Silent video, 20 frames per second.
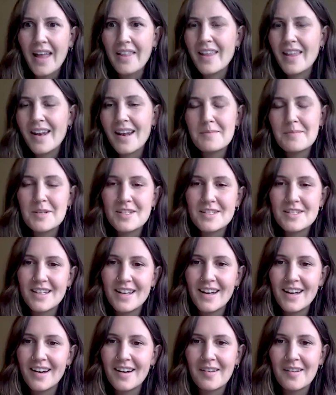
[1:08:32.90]
And then I'm just
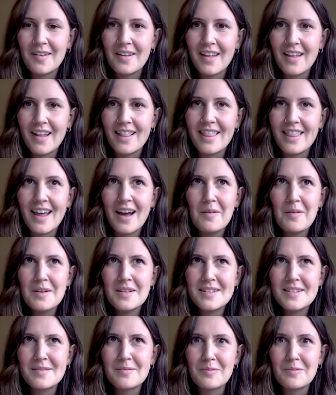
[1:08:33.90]
sitting here going, like, that
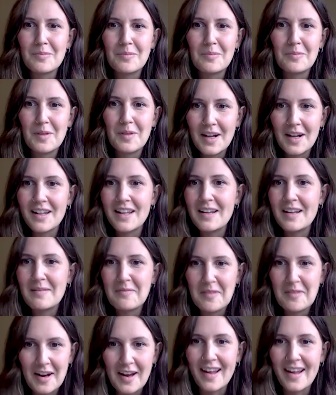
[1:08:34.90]
was really
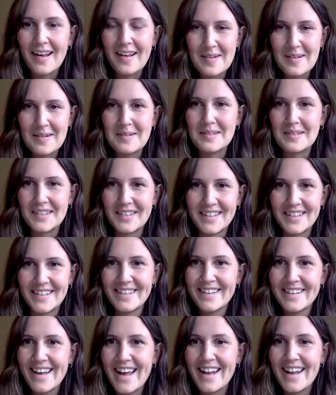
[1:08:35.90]
freaking
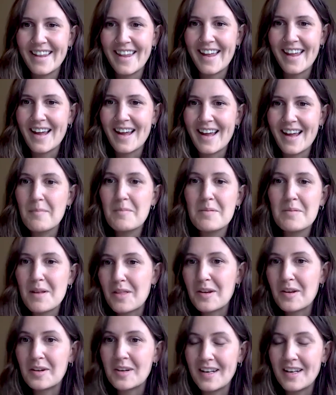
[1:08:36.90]
cool. And like, I'm going
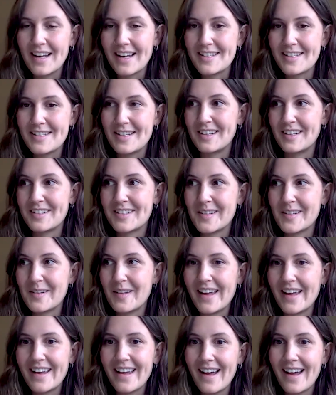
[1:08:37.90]
to be 30 next year.
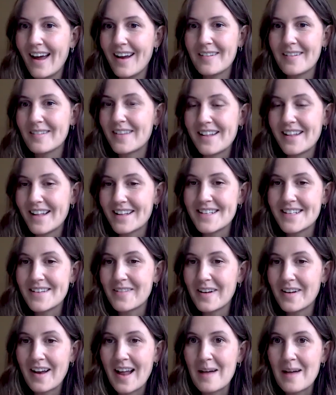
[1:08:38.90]
So, like, I don't think that's
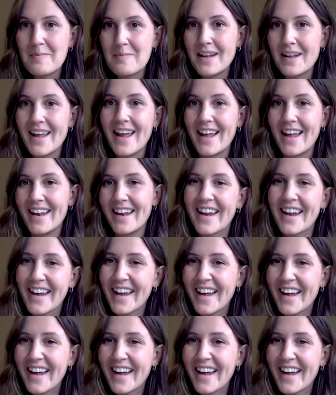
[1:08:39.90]
ever going to happen again.